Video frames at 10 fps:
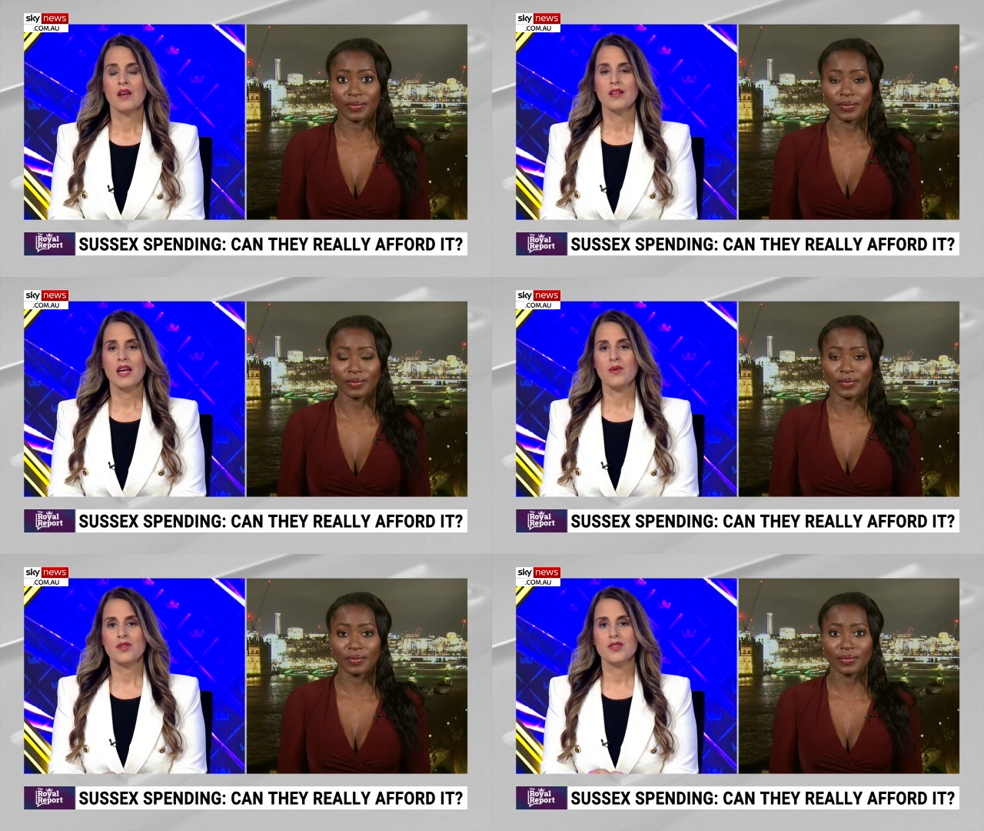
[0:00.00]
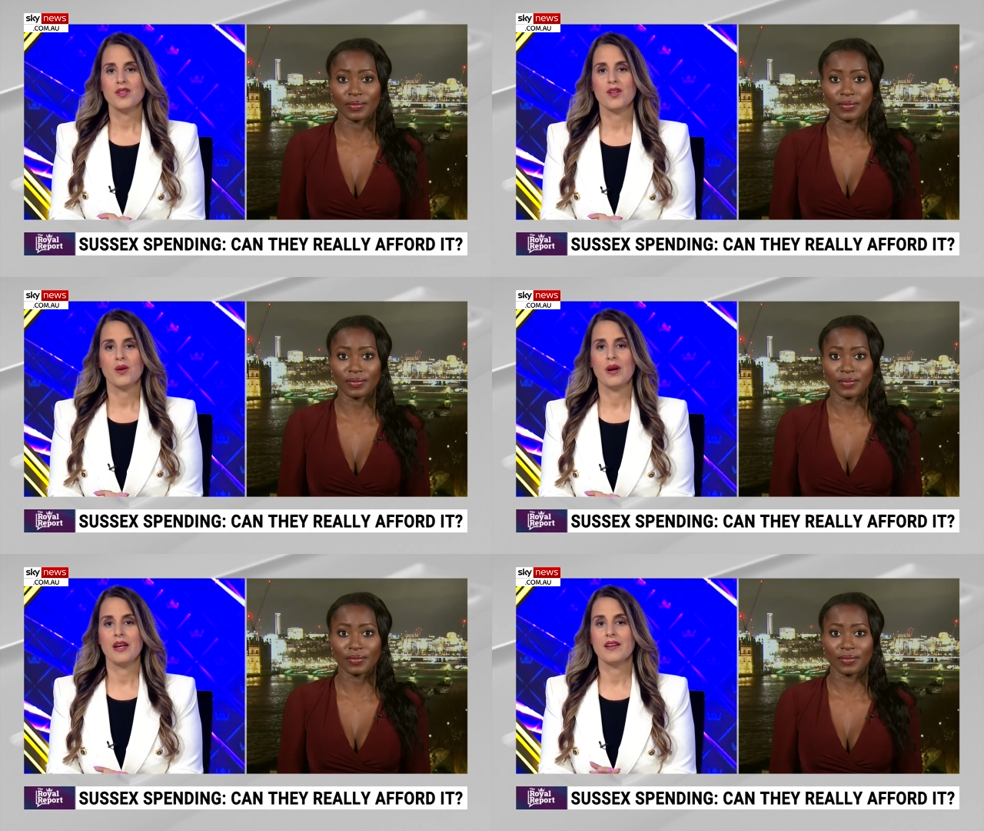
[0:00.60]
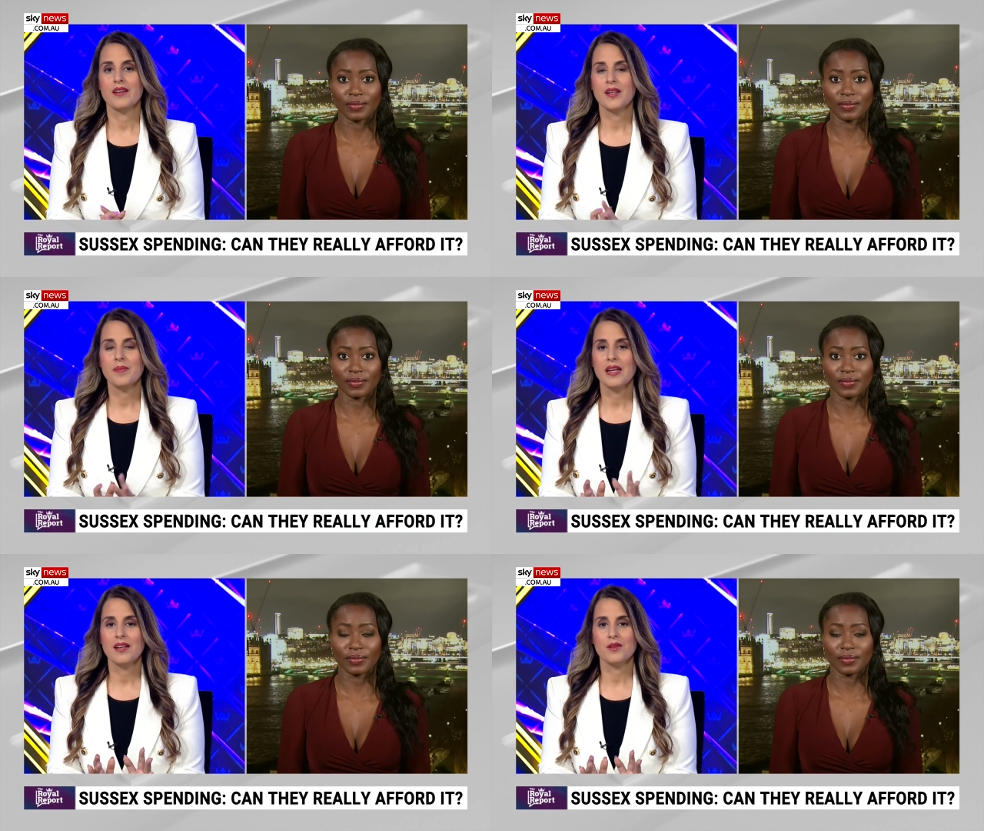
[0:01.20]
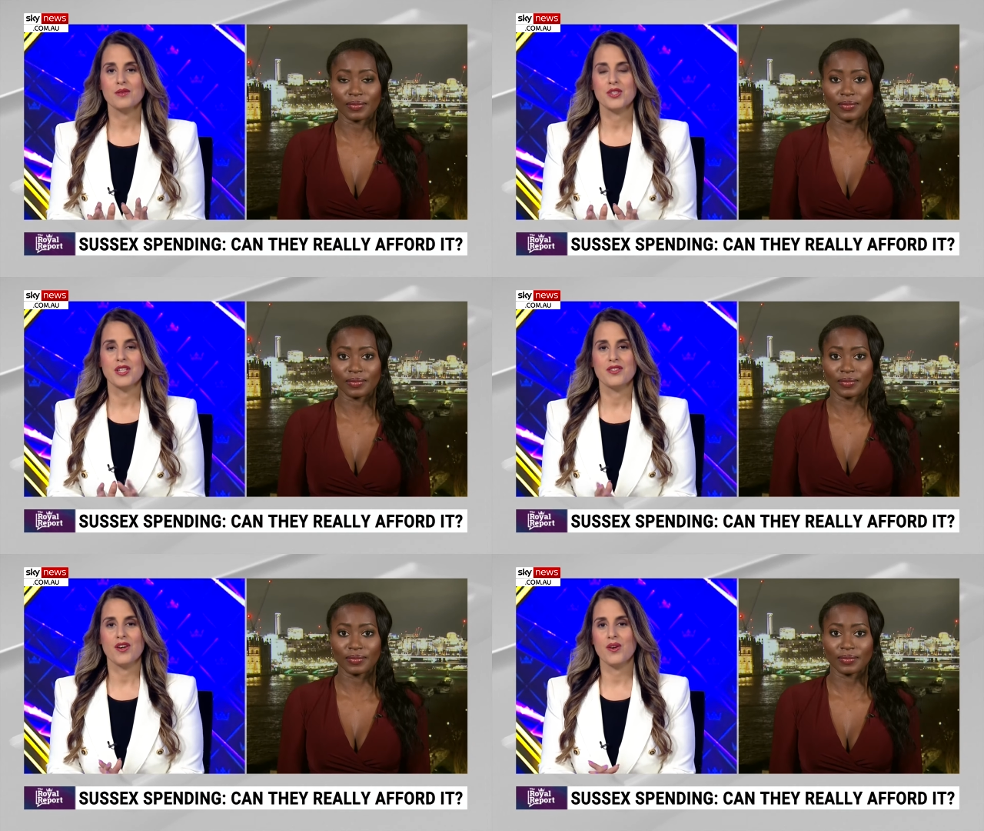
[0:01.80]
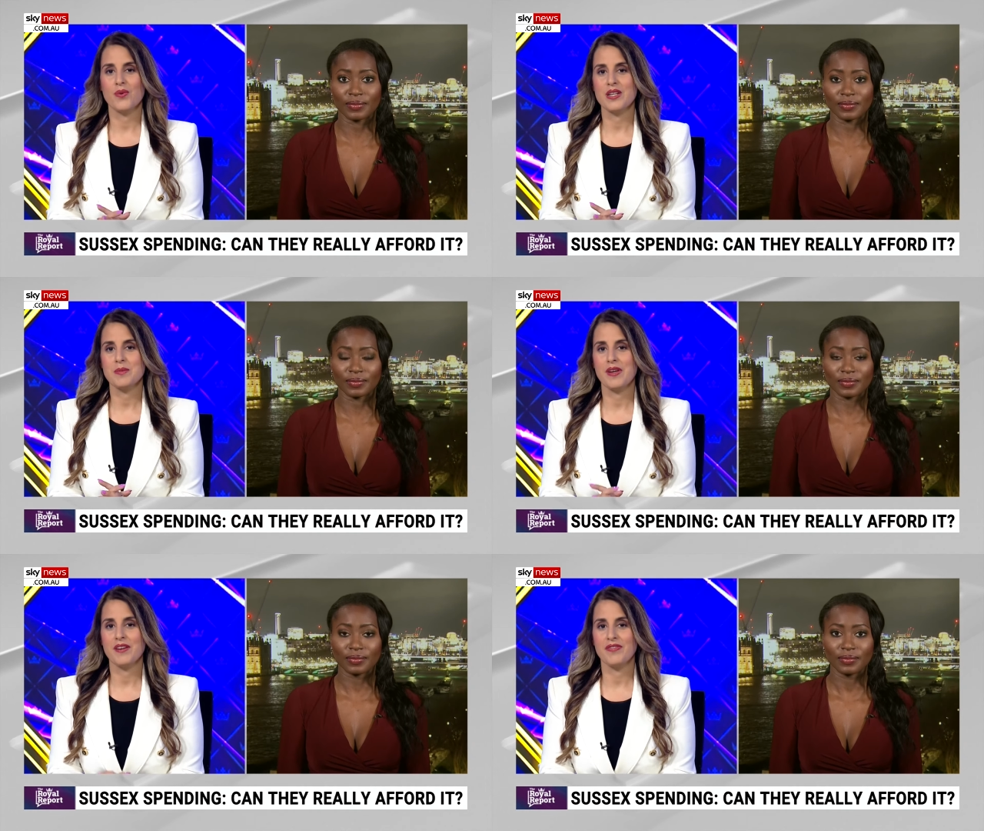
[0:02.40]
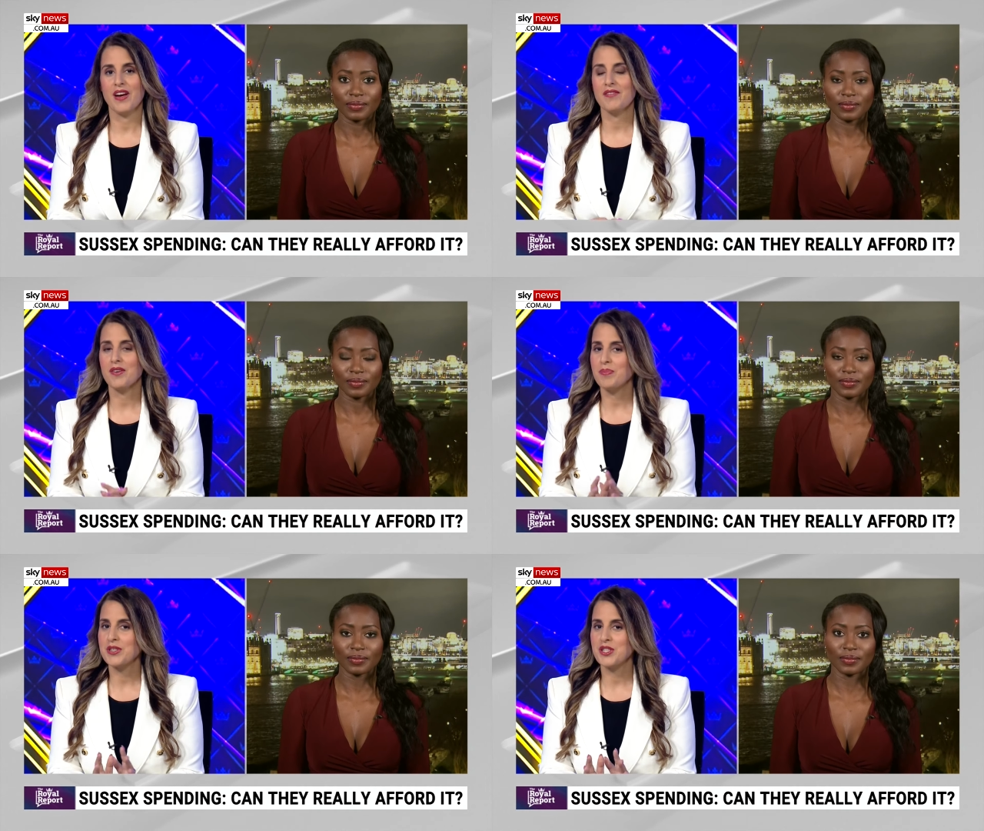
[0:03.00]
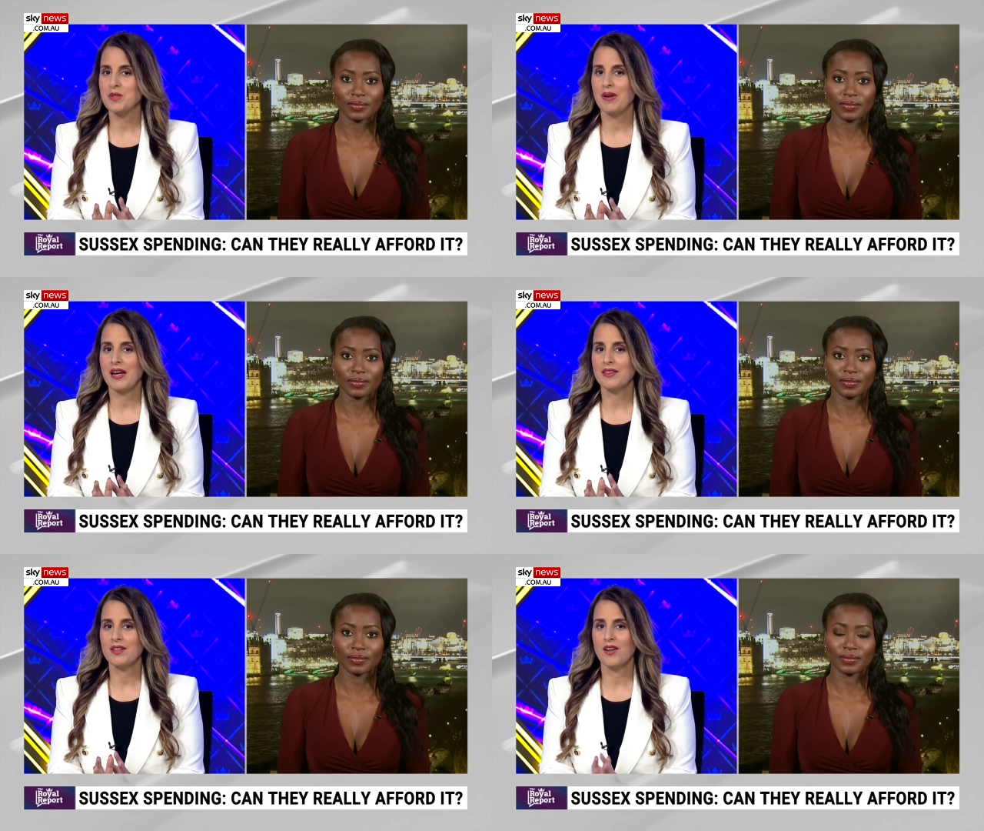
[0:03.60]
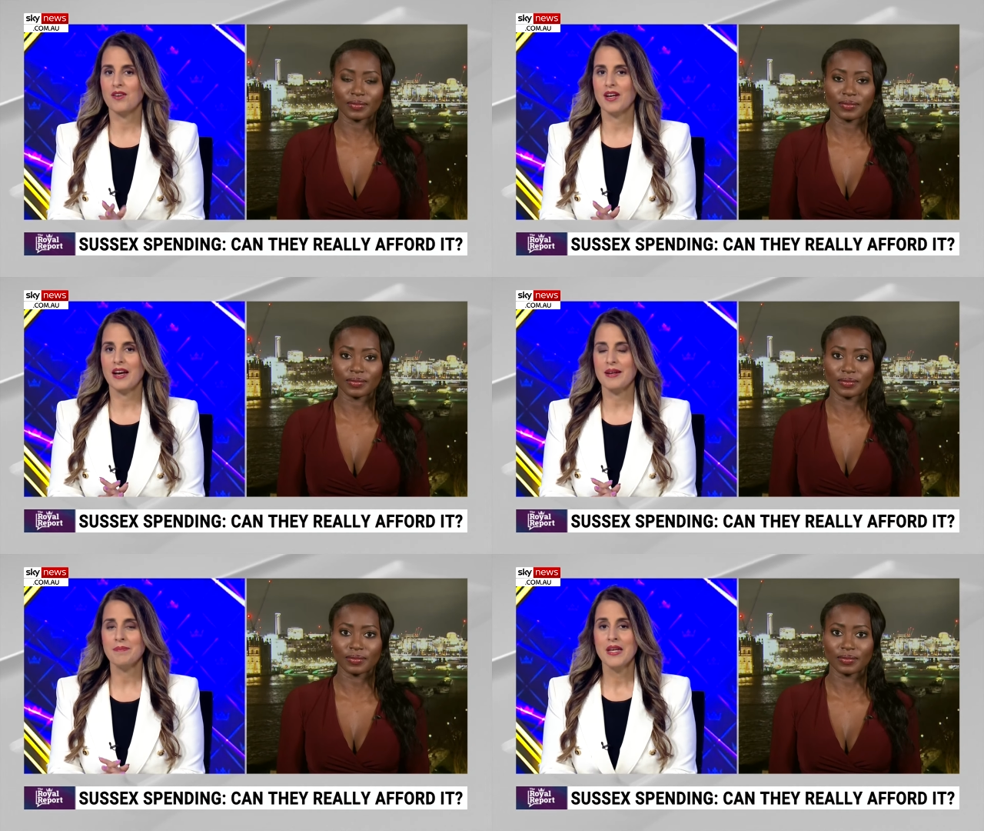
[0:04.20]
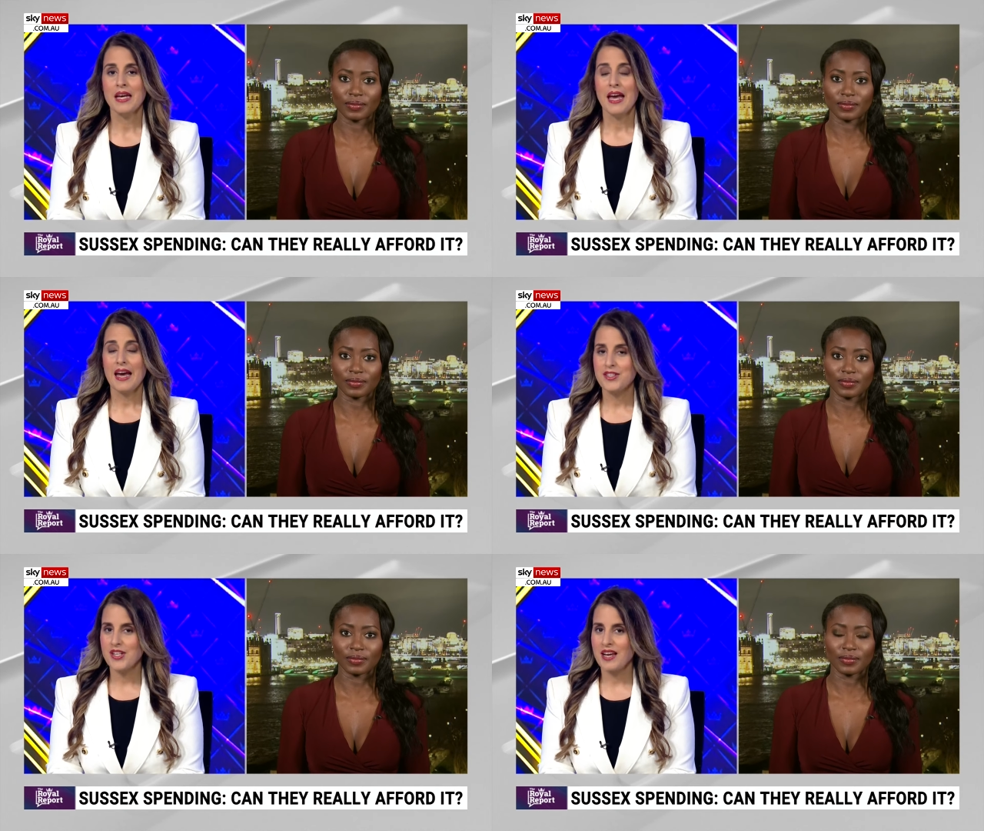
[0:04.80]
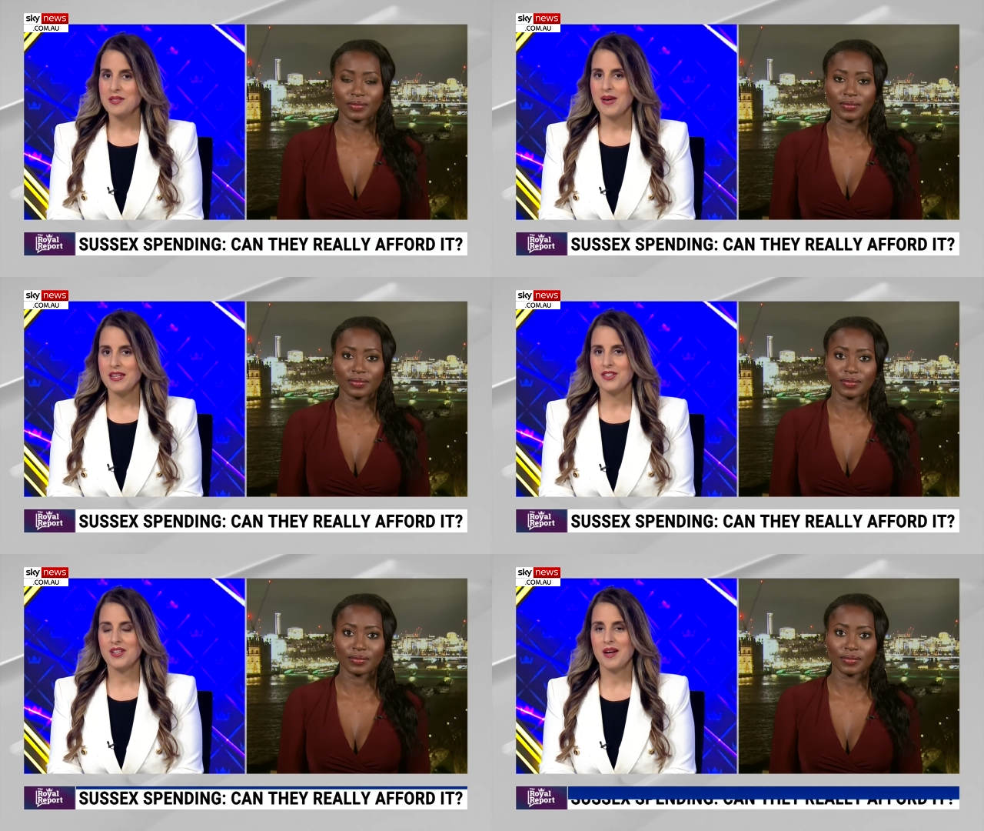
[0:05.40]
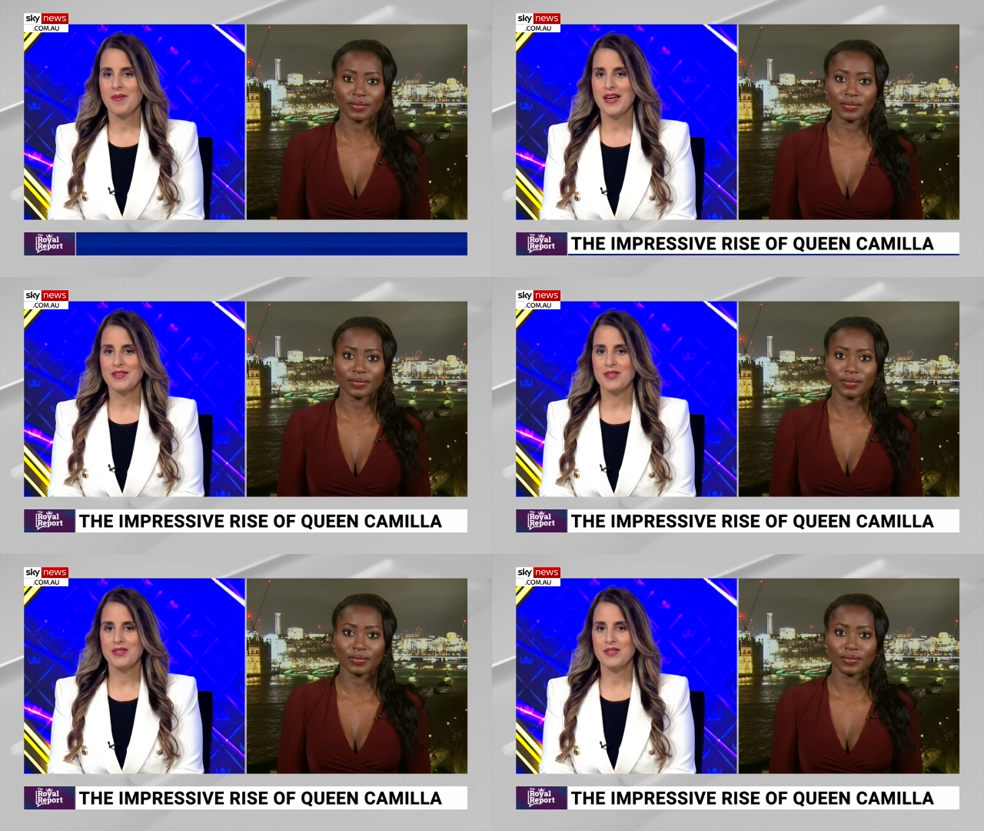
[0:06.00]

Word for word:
Speaker 1: Now on to the Queen and Camilla. Look, she's not always been a favourite, but she's played the long game and she has managed to come out as